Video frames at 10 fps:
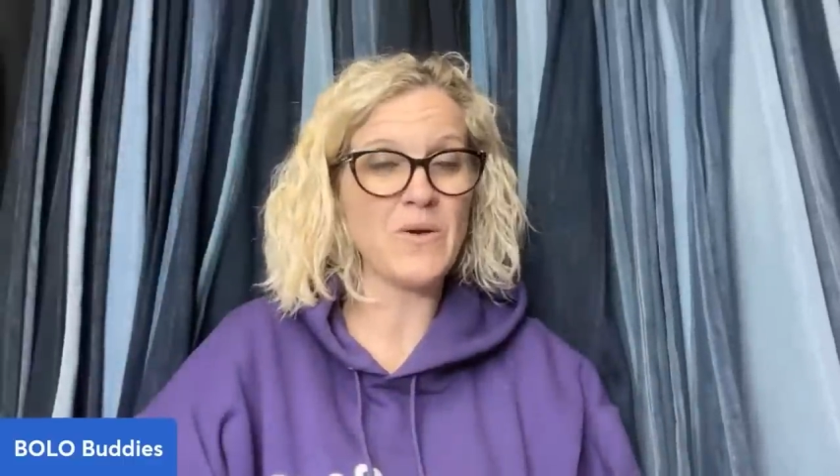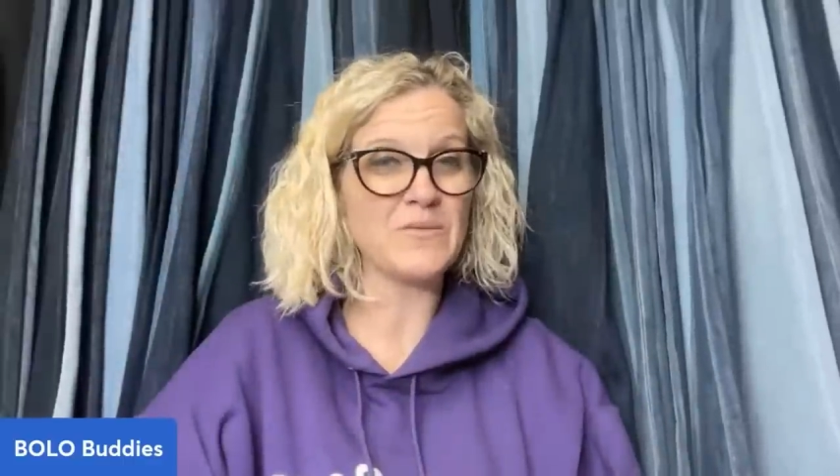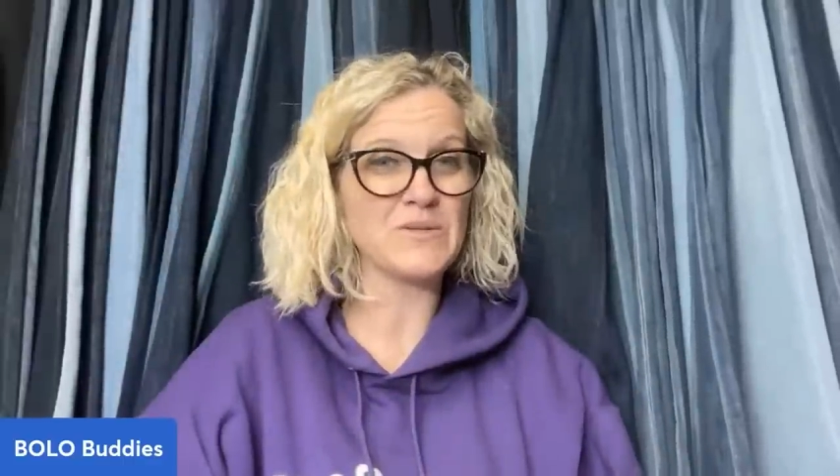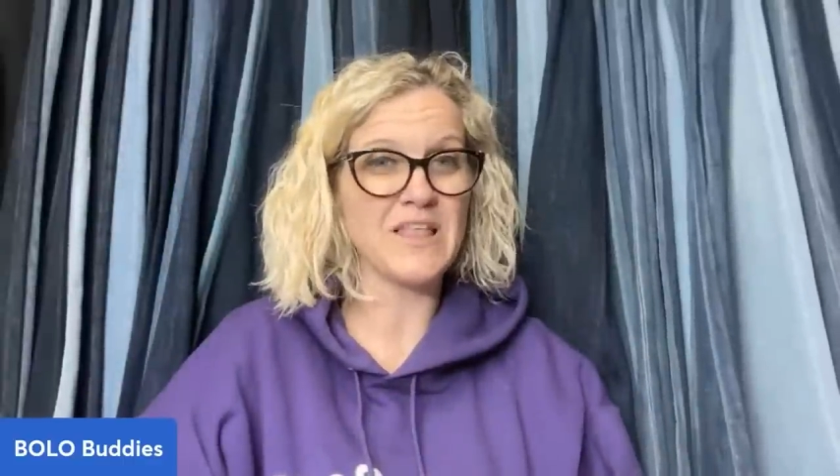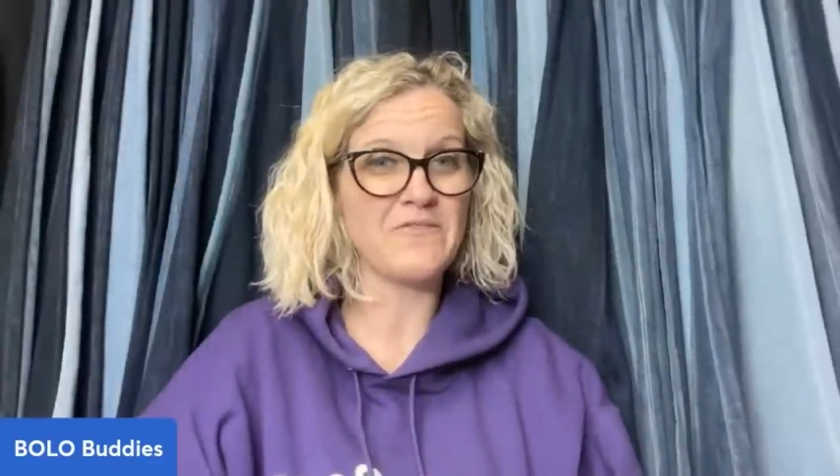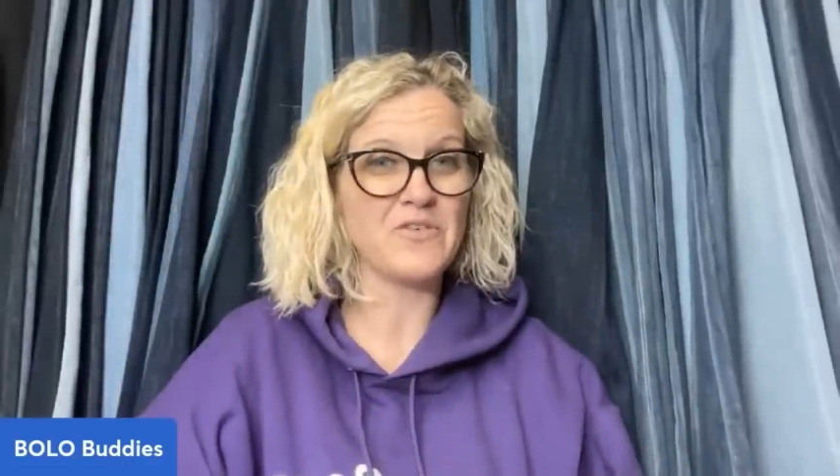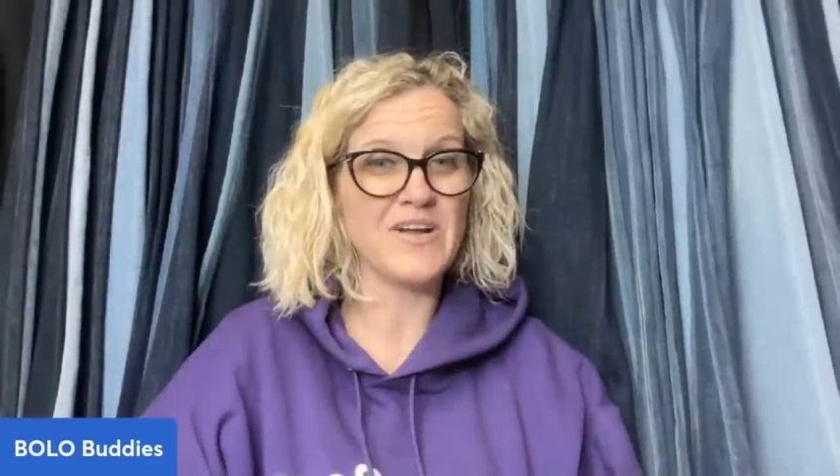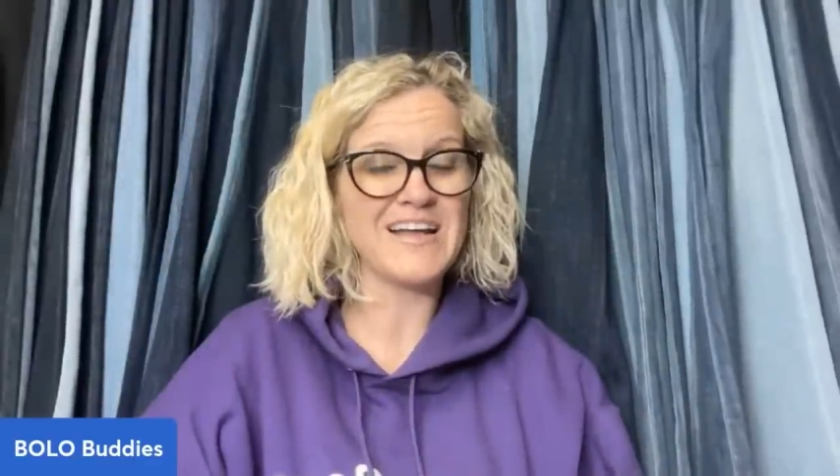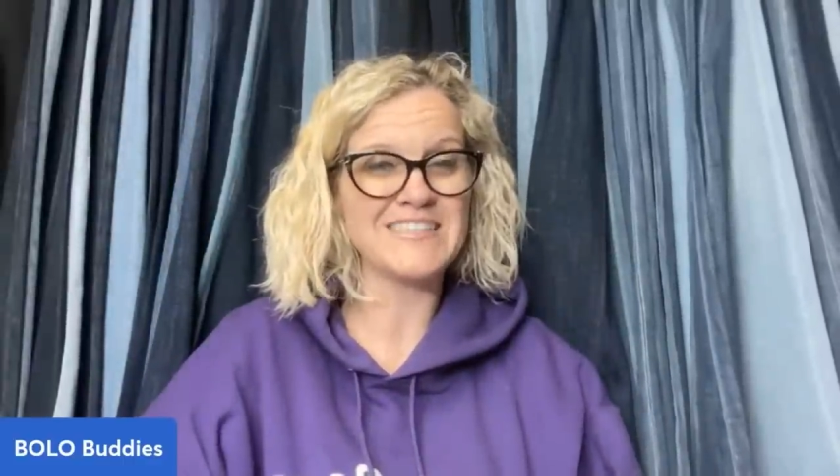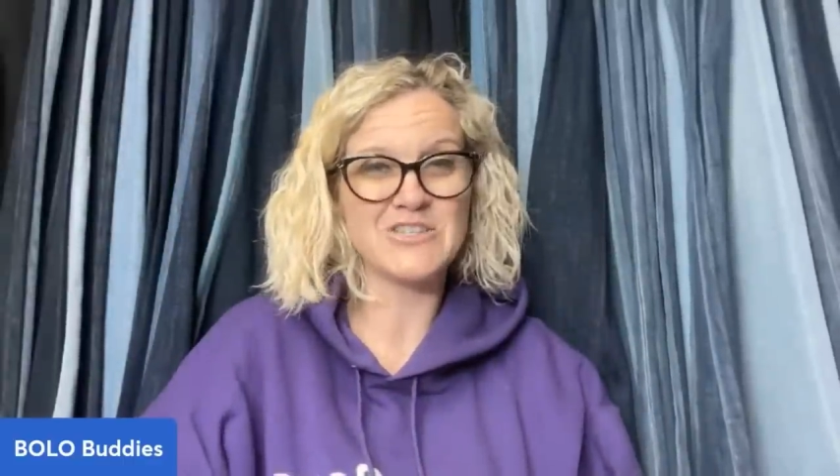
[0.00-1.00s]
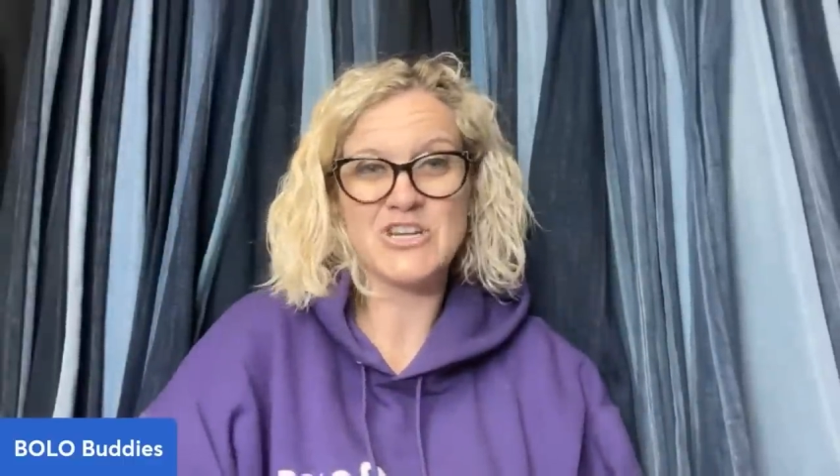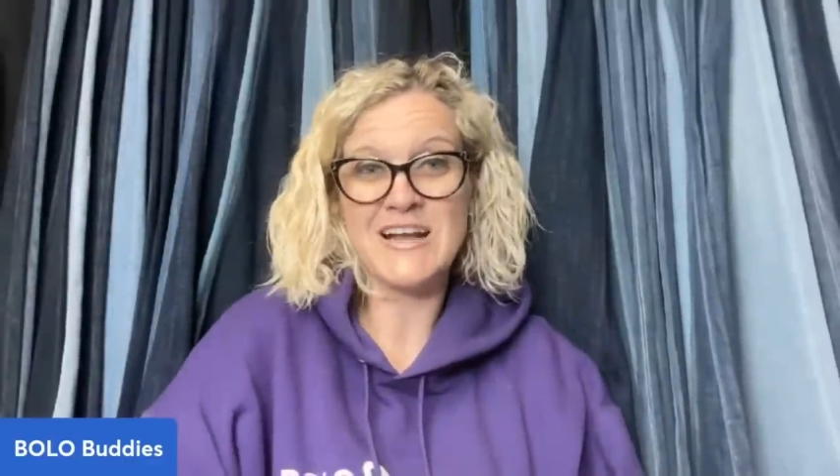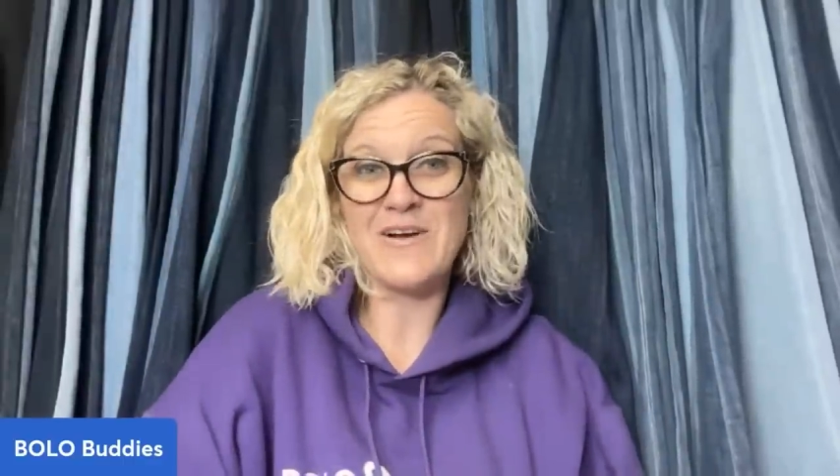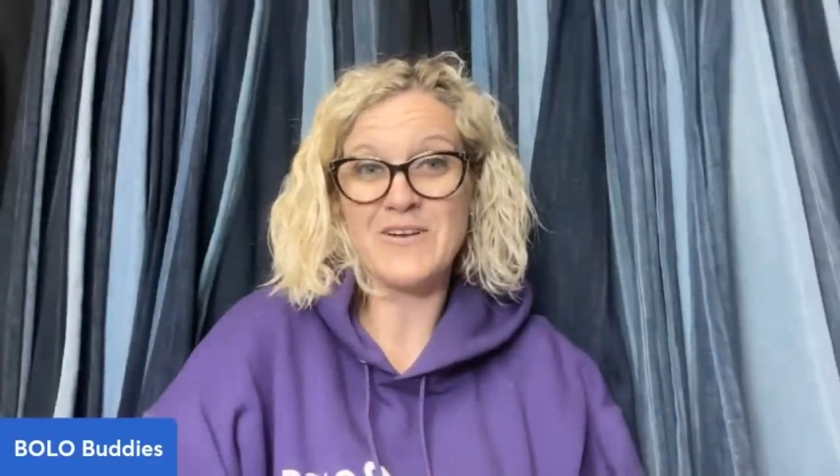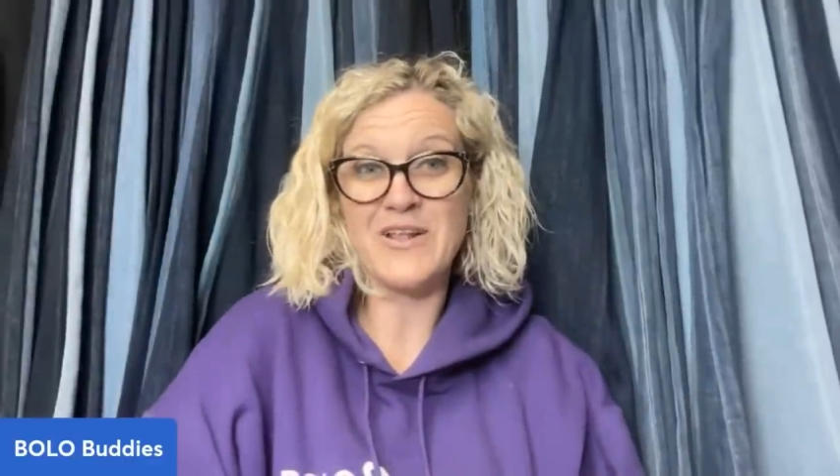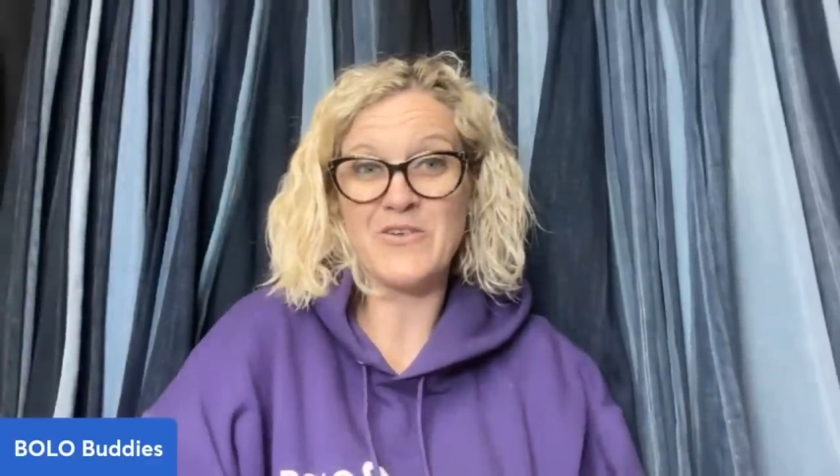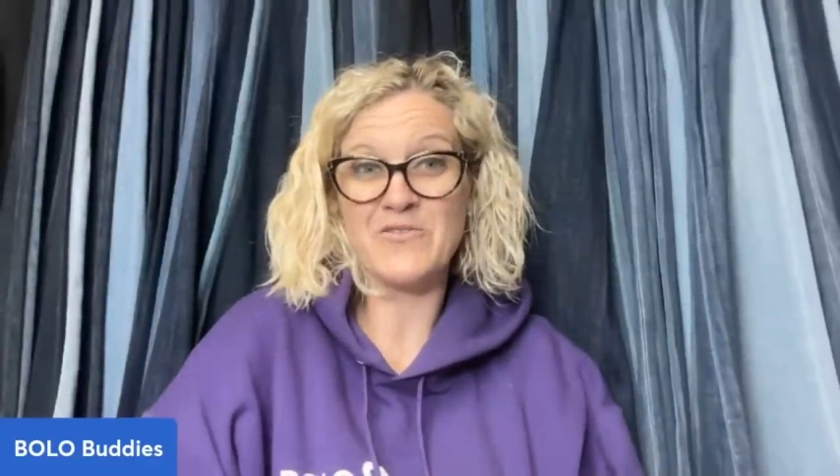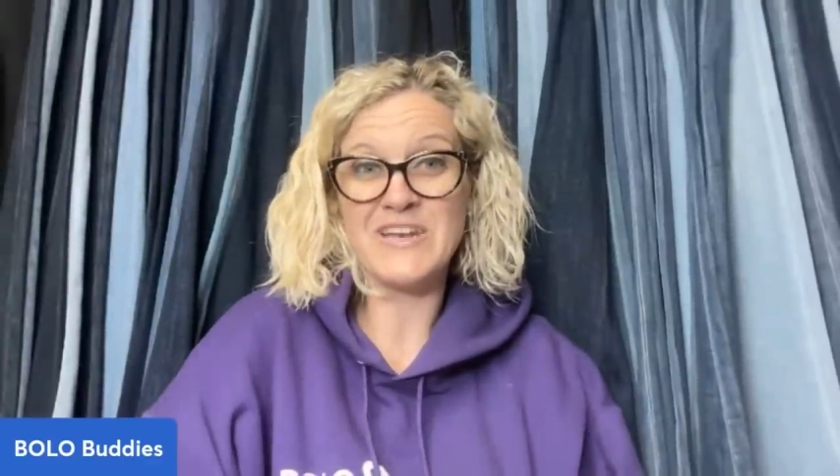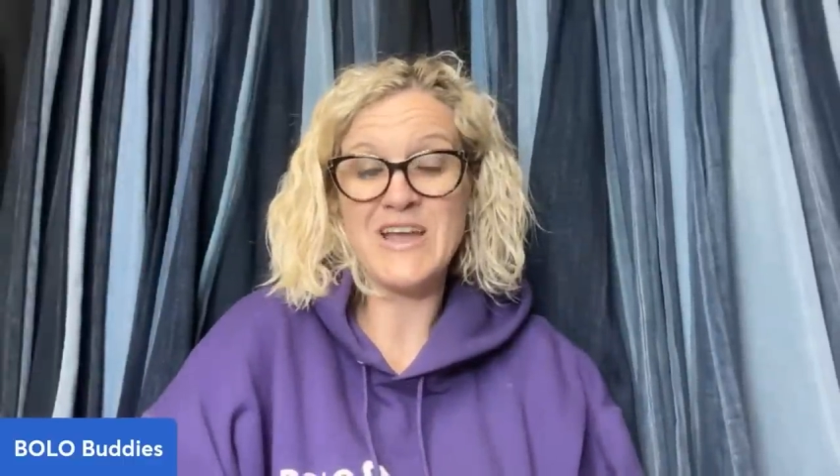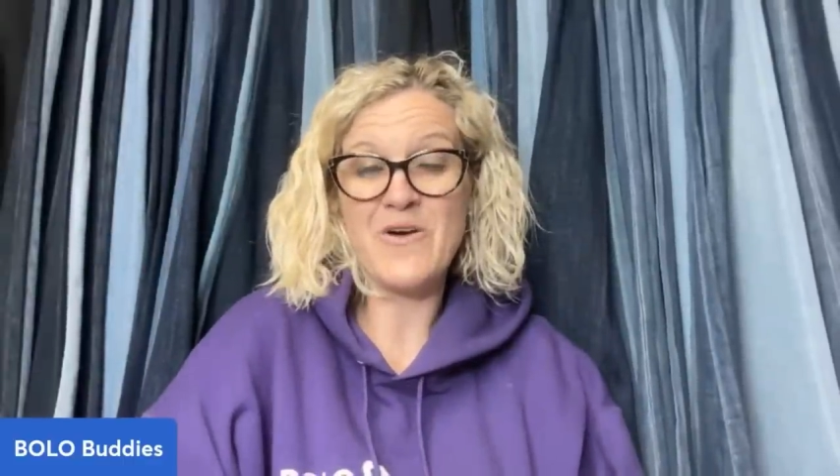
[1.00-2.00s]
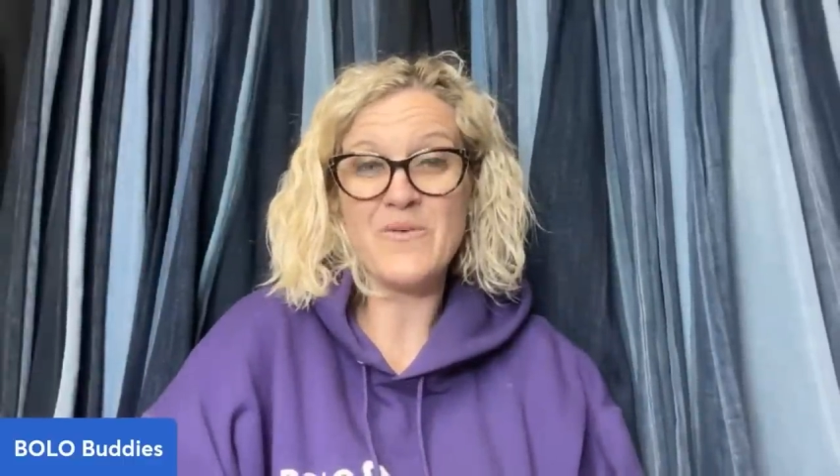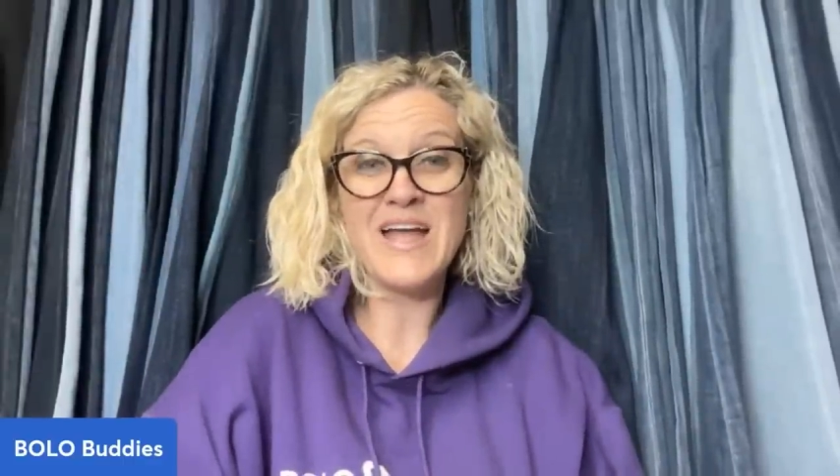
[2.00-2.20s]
I would love for you guys to check out another video.